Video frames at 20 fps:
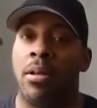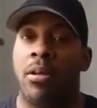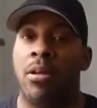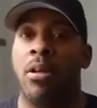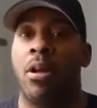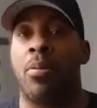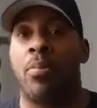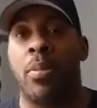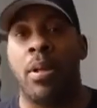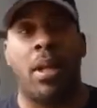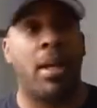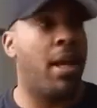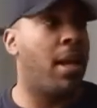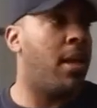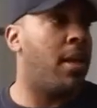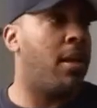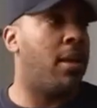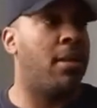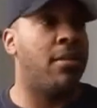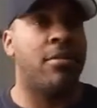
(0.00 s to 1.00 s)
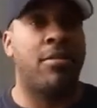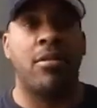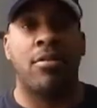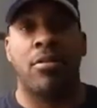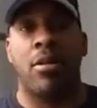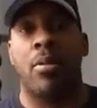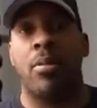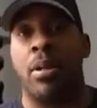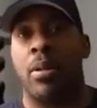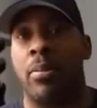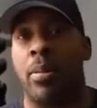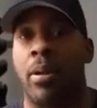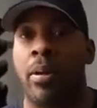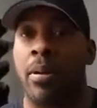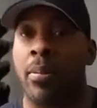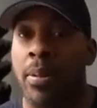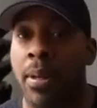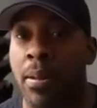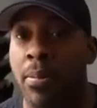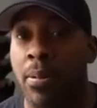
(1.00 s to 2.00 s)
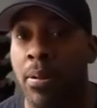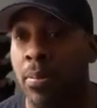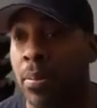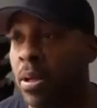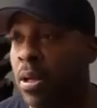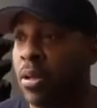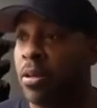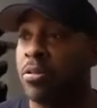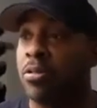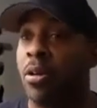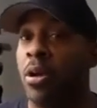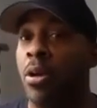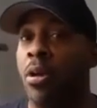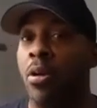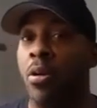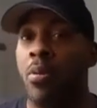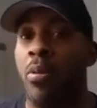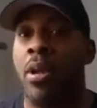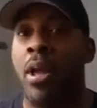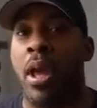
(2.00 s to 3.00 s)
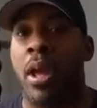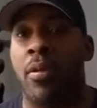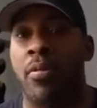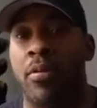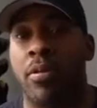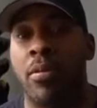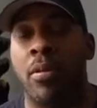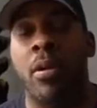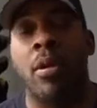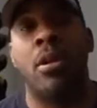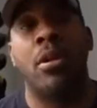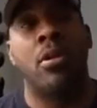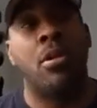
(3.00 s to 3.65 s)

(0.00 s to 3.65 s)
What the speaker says: You don't be like, hey, let's disarm the American people because we have to.